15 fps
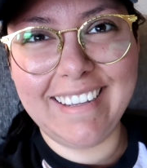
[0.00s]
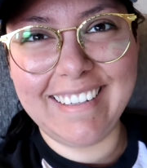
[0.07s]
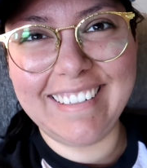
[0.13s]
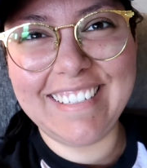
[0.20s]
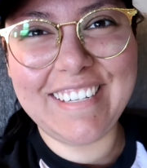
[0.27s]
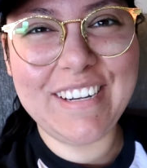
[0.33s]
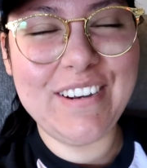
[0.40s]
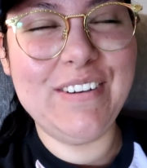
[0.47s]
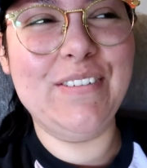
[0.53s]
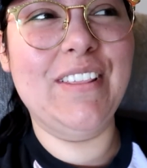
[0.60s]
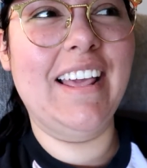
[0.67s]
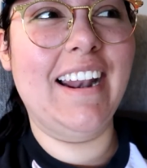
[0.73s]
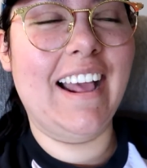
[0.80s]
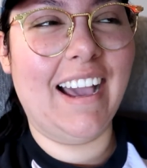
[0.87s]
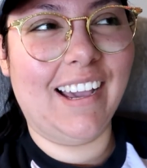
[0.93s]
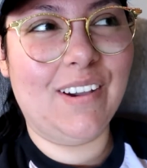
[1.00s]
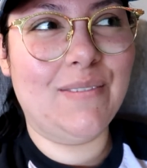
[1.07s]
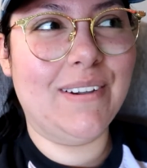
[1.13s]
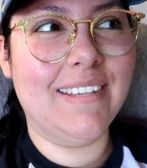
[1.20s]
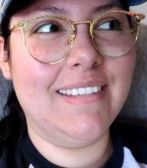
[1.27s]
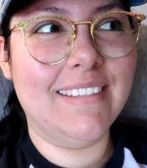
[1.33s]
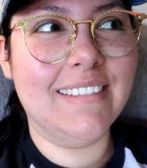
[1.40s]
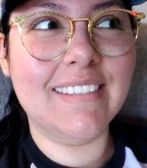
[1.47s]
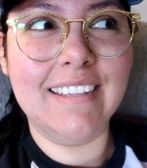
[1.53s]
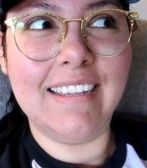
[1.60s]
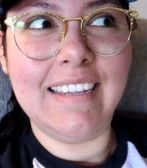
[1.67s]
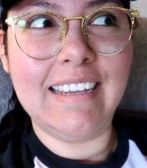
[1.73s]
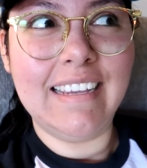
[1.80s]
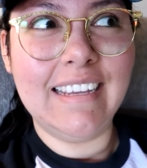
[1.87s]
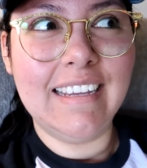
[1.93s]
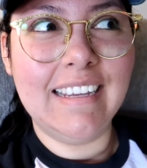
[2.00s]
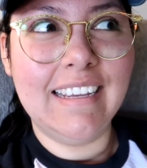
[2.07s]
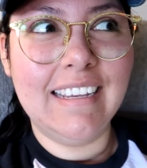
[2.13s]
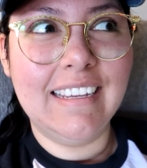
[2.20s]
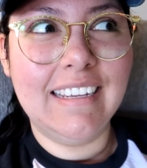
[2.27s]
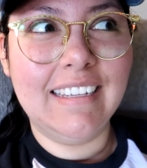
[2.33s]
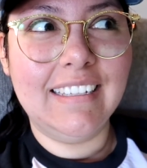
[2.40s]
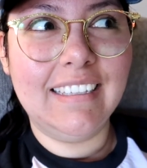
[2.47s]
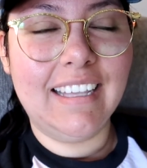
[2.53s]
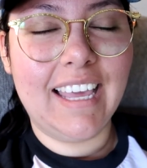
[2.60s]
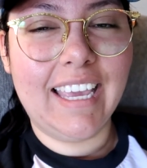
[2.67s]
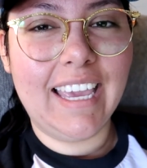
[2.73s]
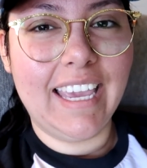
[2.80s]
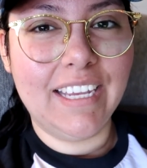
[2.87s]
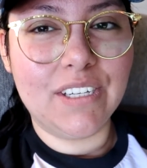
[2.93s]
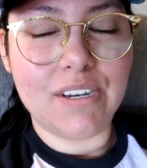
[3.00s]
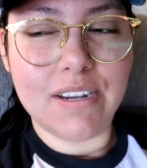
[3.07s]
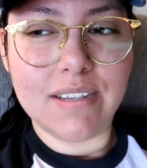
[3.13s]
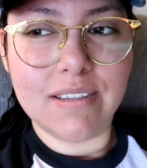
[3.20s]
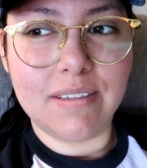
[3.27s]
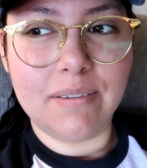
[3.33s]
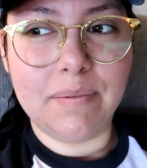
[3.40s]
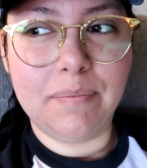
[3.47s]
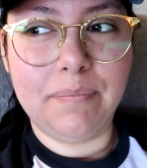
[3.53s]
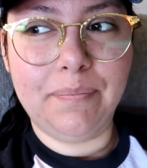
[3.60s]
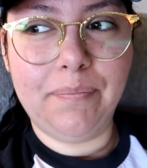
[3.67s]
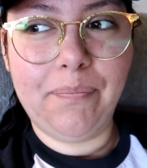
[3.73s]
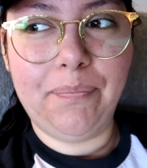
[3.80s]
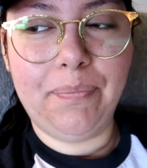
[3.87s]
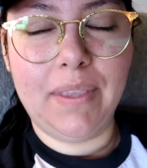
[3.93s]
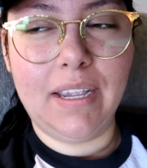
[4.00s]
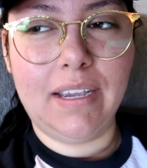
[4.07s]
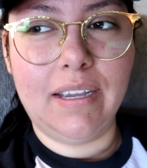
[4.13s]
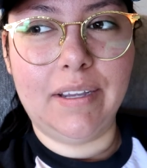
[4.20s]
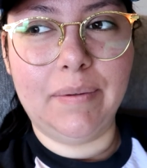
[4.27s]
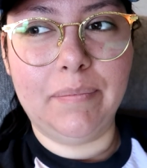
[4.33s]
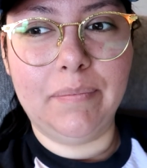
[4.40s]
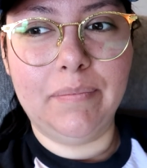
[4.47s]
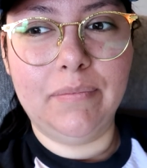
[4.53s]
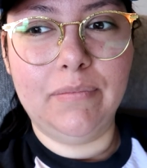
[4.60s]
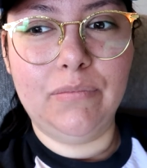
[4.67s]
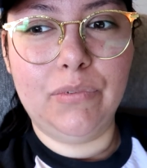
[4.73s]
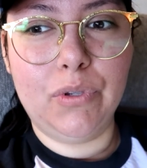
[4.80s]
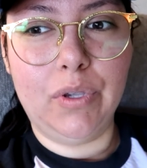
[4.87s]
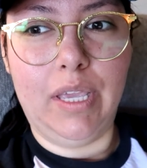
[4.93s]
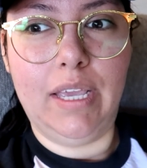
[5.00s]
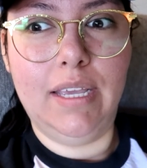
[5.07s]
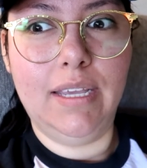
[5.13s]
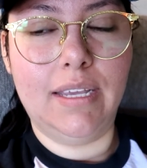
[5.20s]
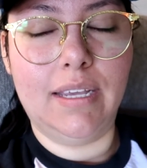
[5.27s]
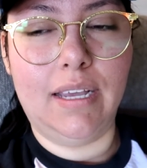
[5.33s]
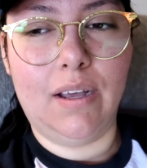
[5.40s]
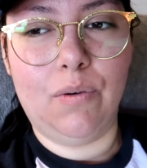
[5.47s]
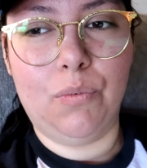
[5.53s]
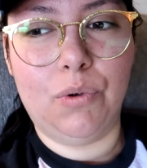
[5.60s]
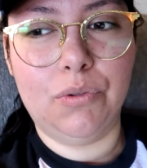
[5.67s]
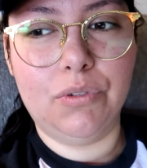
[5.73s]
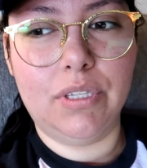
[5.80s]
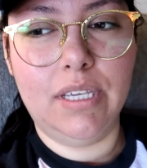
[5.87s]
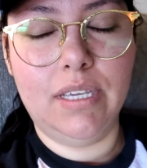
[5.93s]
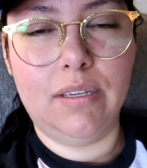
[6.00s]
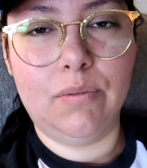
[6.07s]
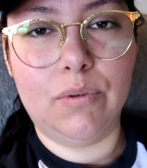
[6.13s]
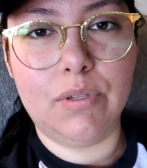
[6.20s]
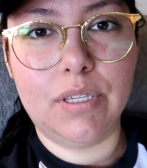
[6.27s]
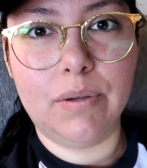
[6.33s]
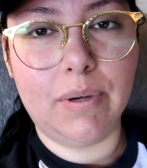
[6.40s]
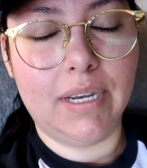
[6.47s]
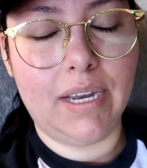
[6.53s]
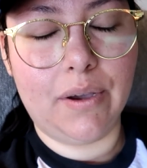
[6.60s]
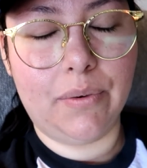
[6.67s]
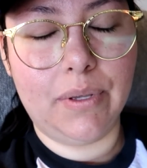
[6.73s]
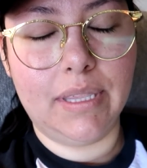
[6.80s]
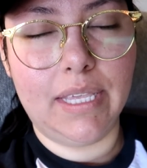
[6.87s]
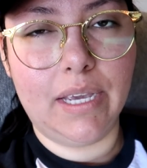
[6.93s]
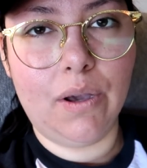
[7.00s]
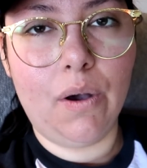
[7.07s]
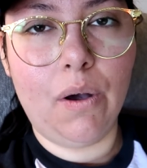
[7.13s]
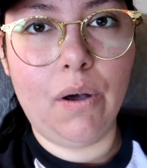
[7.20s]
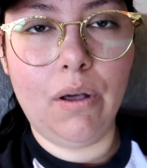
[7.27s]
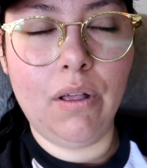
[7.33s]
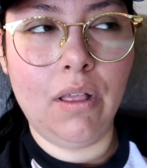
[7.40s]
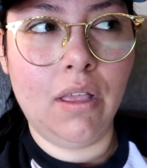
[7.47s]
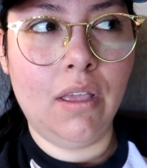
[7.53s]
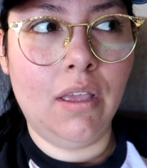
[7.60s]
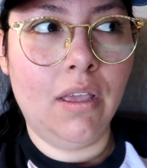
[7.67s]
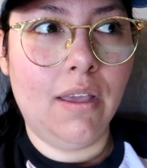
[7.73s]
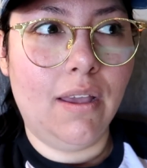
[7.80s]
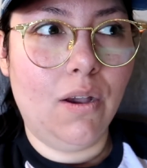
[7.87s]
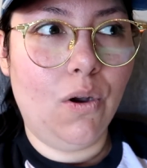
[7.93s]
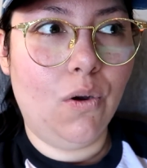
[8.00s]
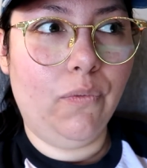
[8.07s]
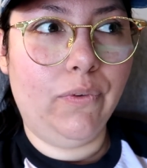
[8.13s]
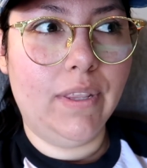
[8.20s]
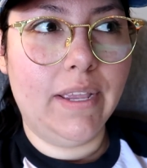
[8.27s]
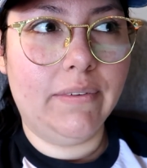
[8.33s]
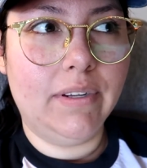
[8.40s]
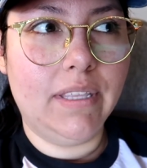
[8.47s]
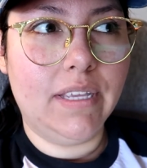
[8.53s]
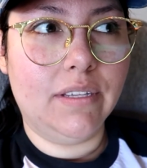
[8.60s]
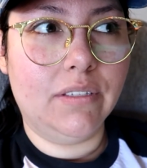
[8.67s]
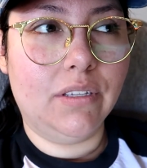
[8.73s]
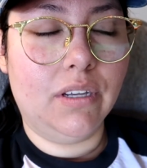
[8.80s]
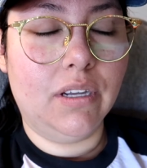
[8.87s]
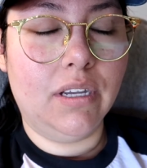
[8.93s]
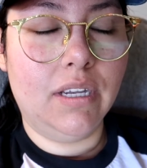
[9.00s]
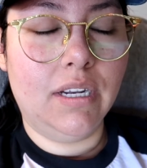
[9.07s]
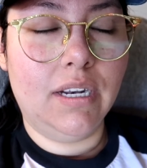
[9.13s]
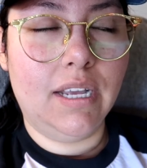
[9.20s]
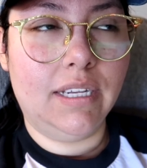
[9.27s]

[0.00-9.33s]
And she knew that I was like anxious. Um, so yeah, we'll see. We'll see right now when they call. Hopefully everything's good.